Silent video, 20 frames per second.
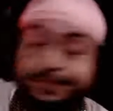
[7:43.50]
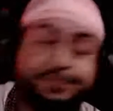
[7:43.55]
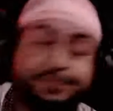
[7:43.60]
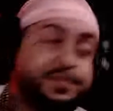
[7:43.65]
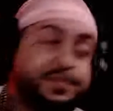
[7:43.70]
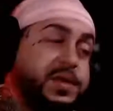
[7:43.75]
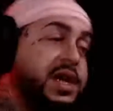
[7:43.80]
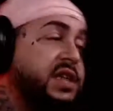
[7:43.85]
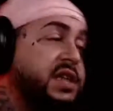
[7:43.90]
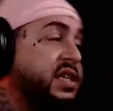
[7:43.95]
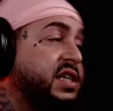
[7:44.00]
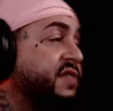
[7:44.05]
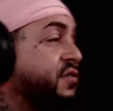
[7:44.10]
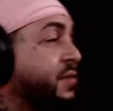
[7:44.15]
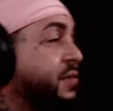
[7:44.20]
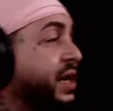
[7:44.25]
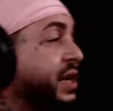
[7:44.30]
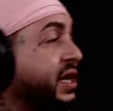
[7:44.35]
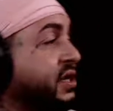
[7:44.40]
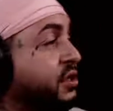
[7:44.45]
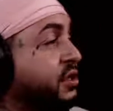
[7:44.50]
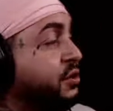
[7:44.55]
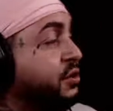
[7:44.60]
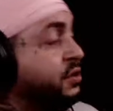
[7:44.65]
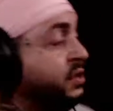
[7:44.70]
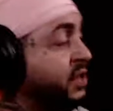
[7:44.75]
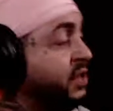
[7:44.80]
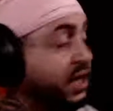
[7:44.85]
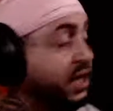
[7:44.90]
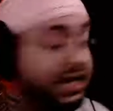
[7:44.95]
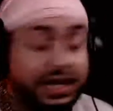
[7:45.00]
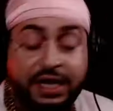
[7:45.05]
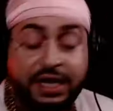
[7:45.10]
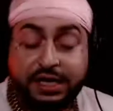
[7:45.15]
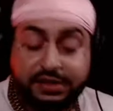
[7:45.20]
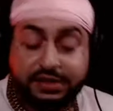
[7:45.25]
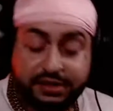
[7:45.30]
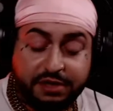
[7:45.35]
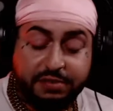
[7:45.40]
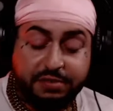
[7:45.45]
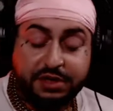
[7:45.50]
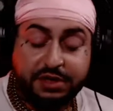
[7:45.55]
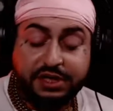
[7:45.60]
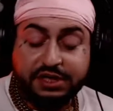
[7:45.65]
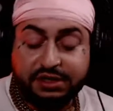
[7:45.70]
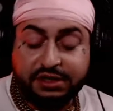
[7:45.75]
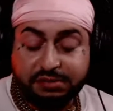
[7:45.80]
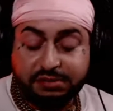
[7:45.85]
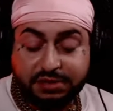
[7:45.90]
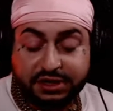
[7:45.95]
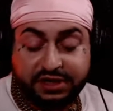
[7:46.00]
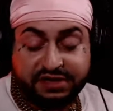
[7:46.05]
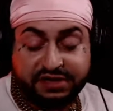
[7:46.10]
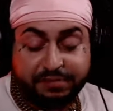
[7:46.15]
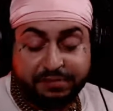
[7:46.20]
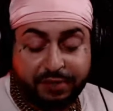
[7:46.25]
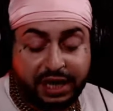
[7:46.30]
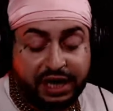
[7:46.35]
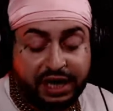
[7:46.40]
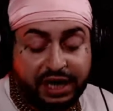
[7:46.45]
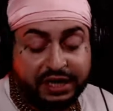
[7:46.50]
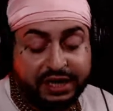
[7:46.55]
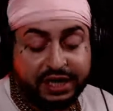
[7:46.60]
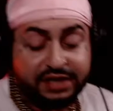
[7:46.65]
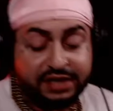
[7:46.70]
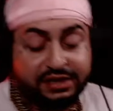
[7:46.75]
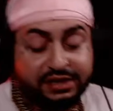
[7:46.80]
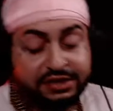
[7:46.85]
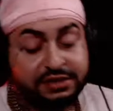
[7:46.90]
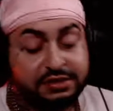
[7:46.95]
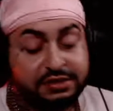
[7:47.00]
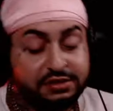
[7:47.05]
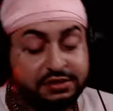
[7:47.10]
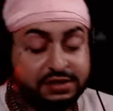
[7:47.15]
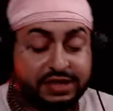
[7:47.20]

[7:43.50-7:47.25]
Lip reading: How's everybody doing? To the millions and millions of podcast listeners,